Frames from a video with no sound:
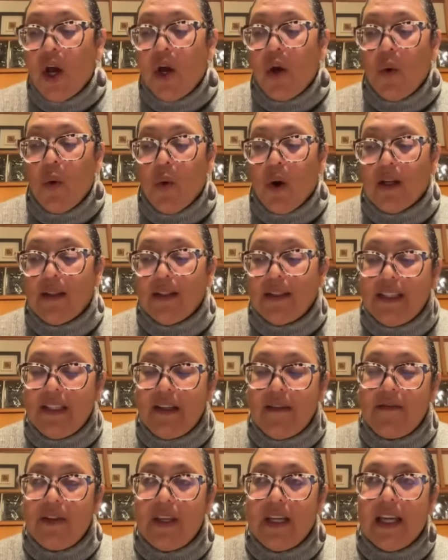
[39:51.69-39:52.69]
who are
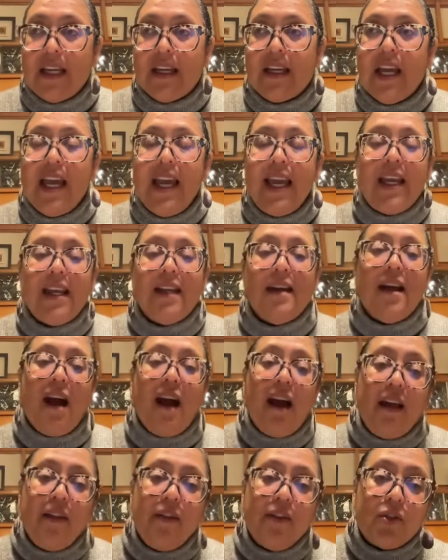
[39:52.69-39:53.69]
living in
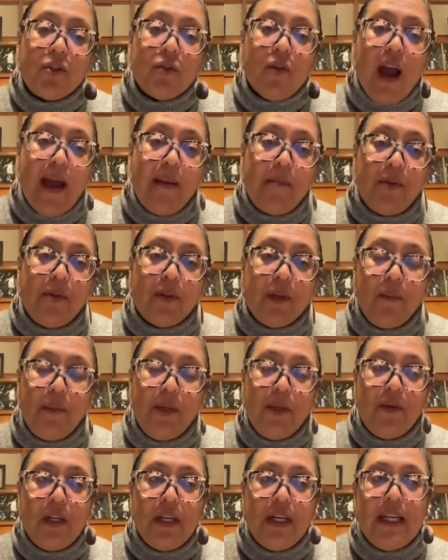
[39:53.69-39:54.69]
other tribal
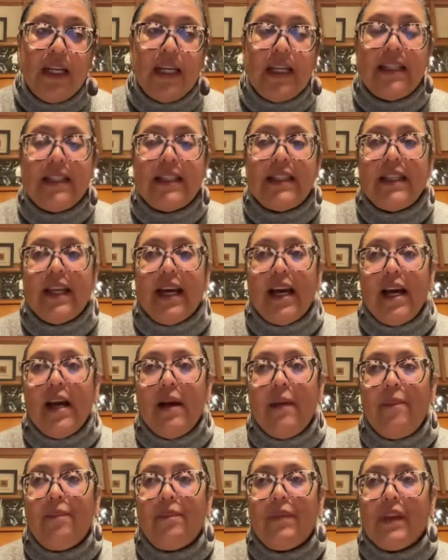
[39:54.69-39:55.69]
communities,
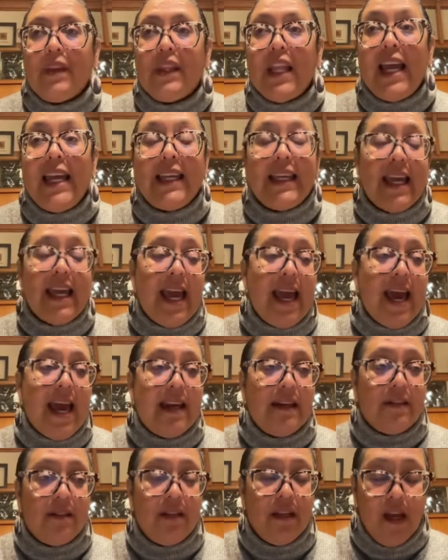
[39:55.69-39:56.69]
like
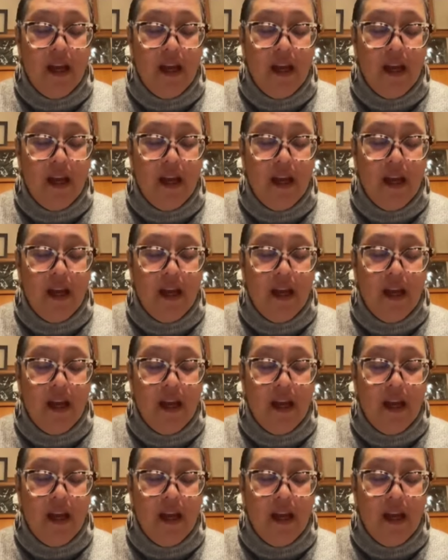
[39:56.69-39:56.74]
at